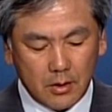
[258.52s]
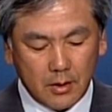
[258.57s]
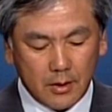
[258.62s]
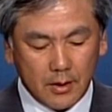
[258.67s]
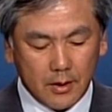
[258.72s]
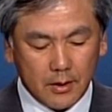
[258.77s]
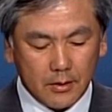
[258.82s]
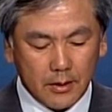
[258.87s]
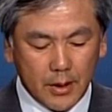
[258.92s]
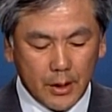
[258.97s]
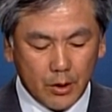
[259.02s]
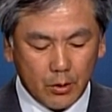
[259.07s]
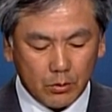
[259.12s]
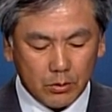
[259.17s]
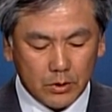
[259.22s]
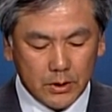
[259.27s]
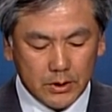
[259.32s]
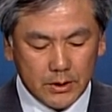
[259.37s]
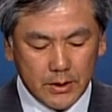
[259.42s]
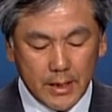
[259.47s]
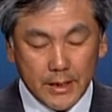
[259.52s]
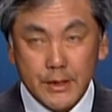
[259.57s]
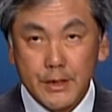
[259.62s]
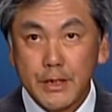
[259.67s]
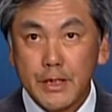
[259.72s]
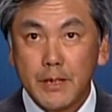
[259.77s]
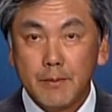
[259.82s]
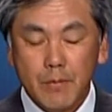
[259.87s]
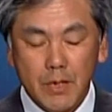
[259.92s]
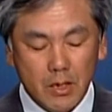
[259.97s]
And this
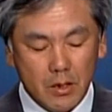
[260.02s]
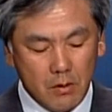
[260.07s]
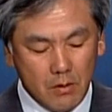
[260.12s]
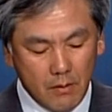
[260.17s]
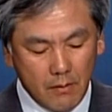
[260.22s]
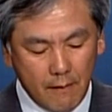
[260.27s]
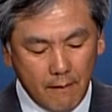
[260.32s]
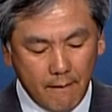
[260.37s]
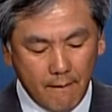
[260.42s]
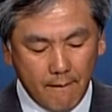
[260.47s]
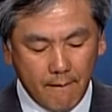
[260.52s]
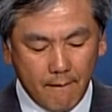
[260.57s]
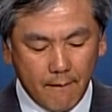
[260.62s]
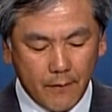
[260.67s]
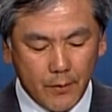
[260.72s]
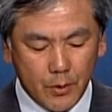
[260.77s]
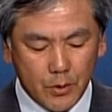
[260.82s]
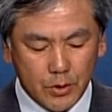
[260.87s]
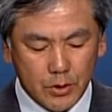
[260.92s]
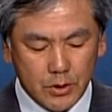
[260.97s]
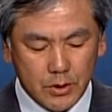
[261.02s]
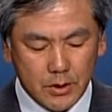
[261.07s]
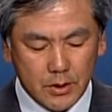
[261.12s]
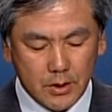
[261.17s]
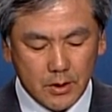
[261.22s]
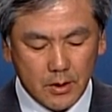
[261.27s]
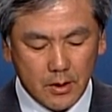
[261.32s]
HTV uses